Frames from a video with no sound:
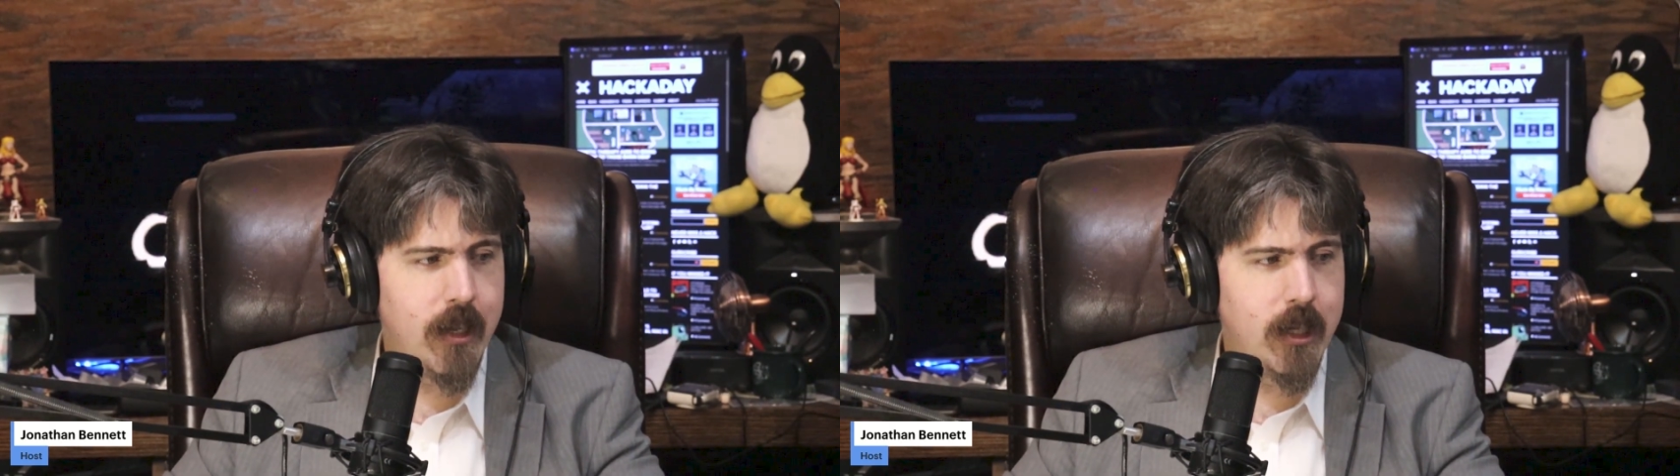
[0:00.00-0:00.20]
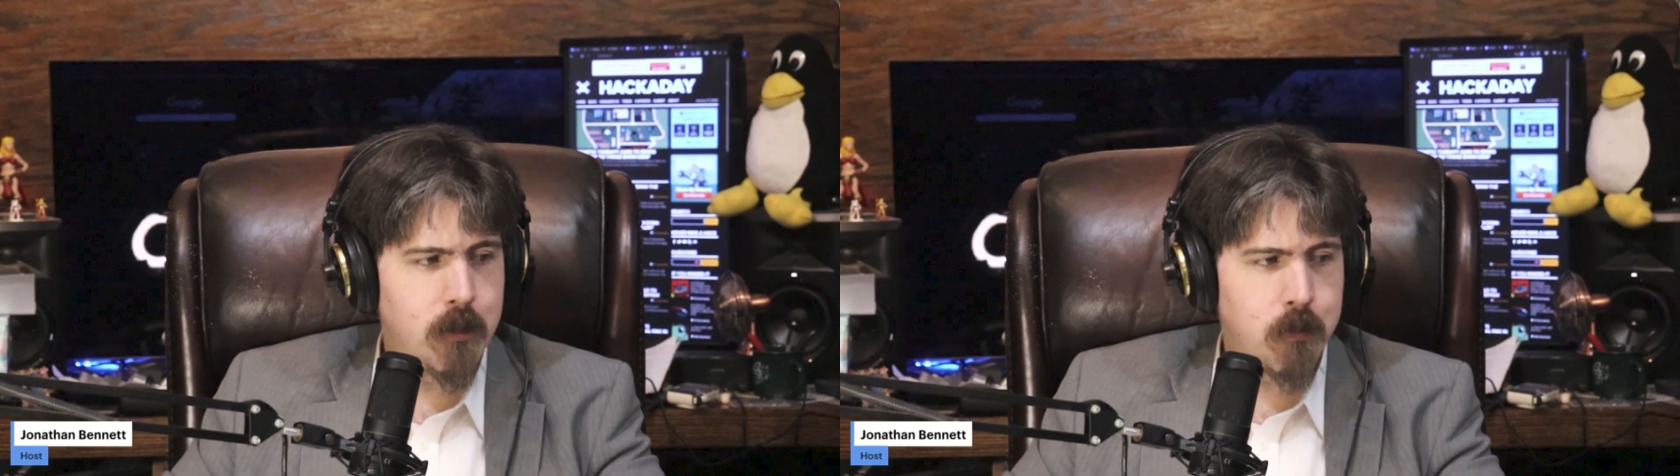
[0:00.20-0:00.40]

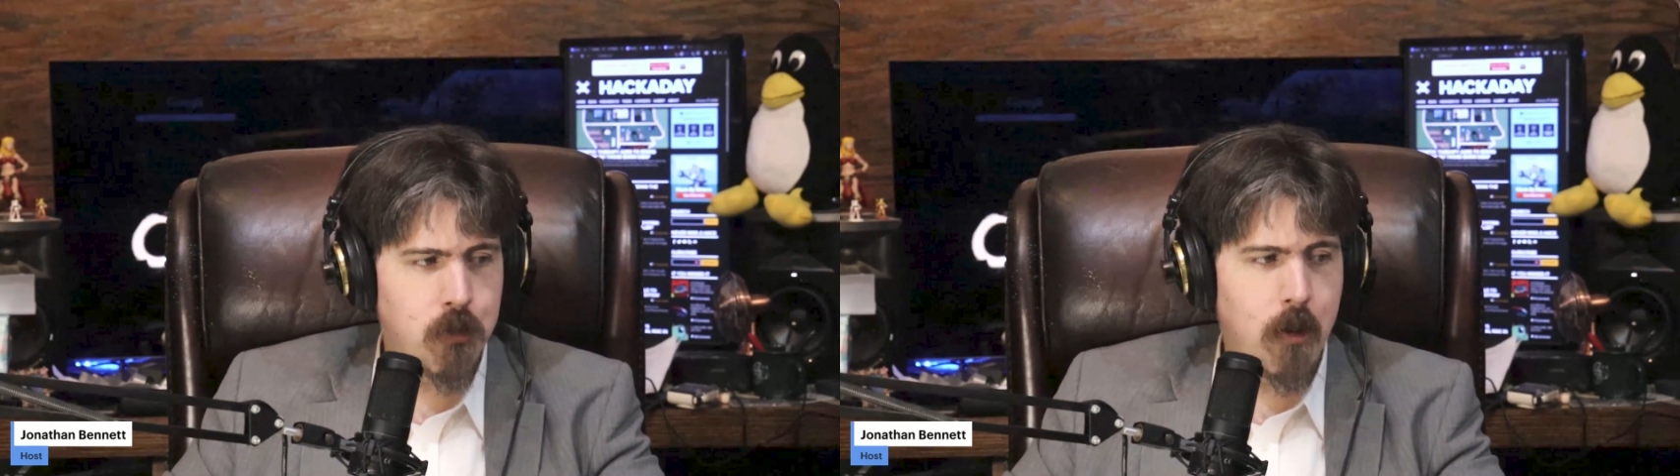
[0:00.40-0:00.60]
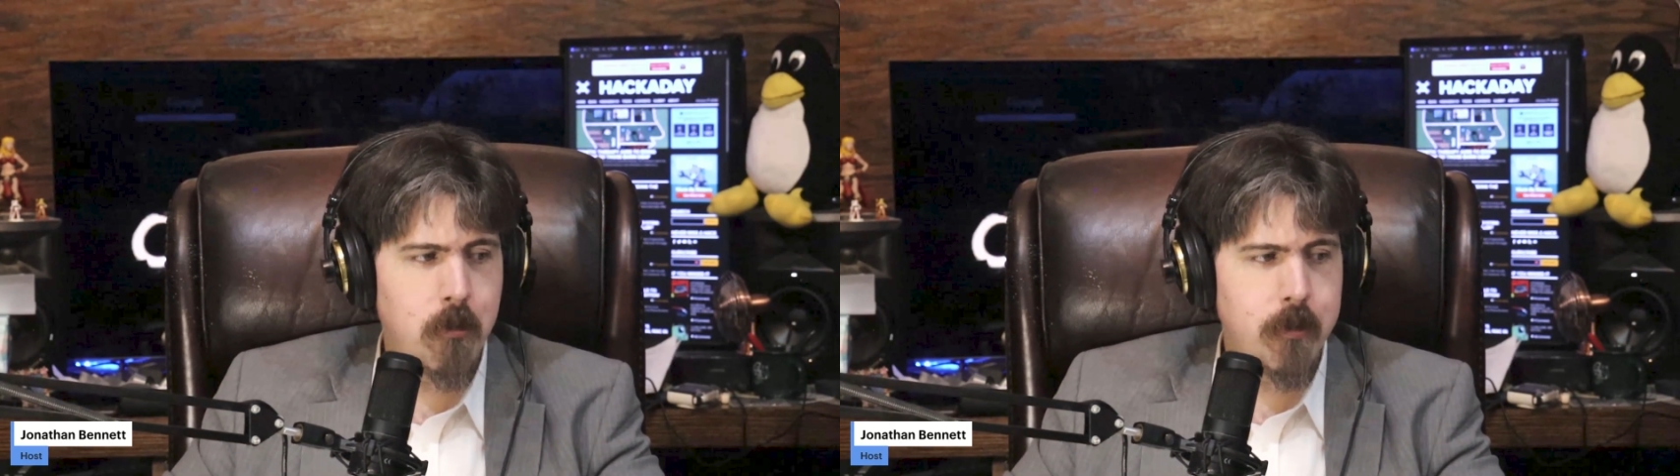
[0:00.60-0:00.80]
it's
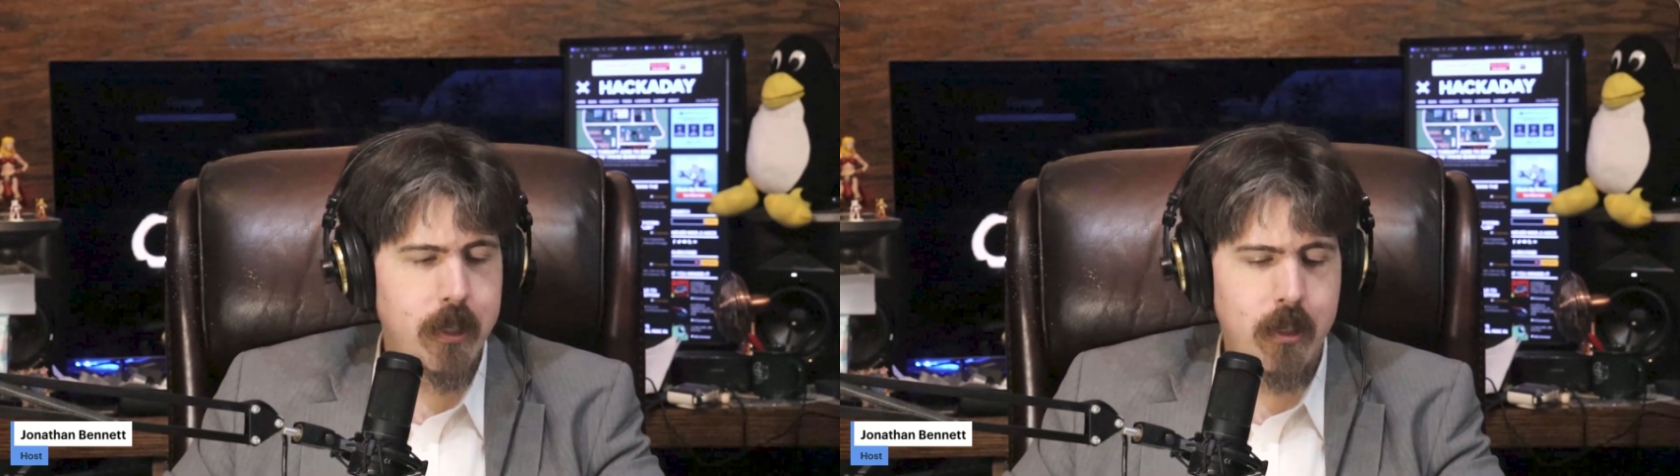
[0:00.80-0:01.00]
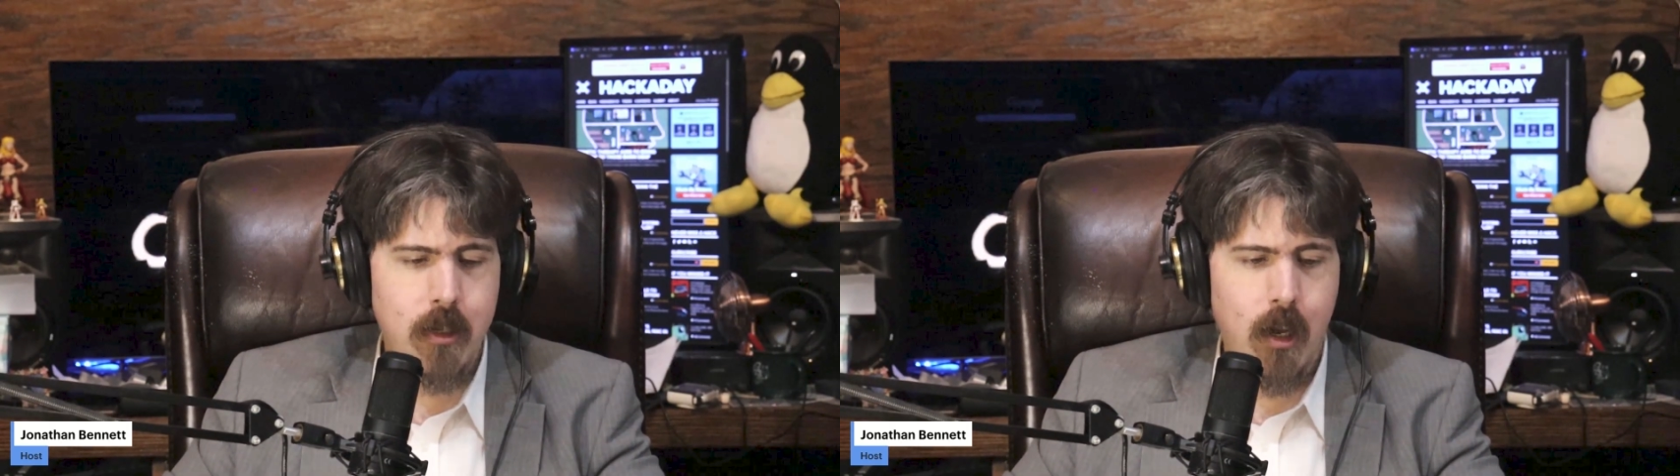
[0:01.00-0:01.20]

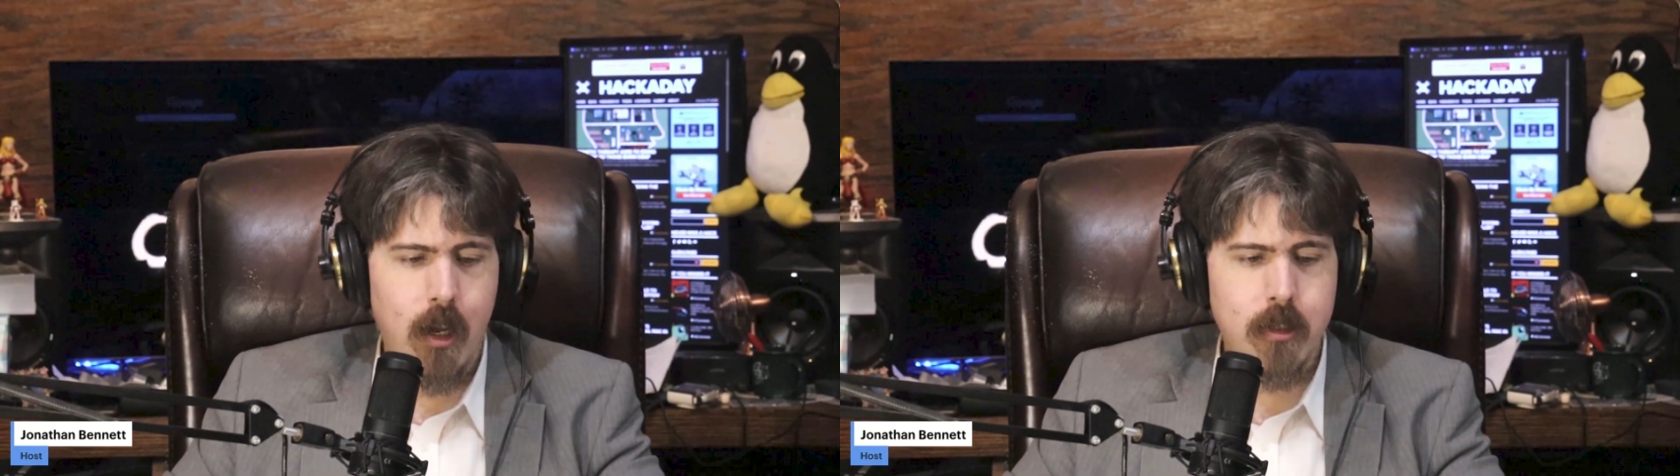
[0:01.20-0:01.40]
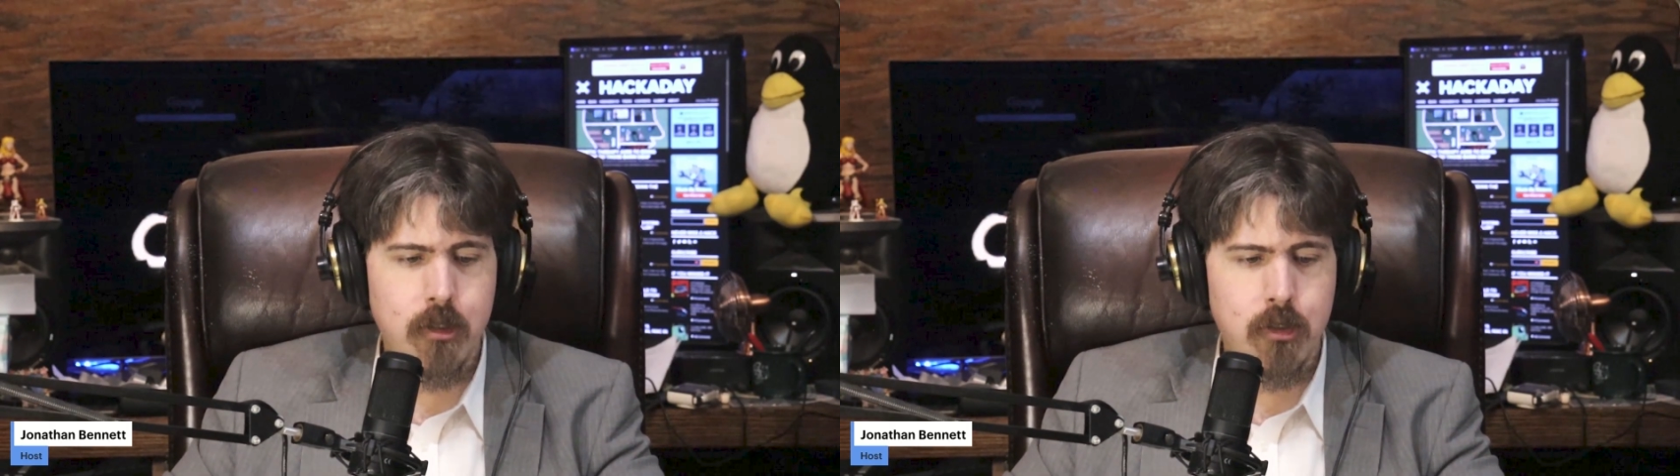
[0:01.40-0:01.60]
probably not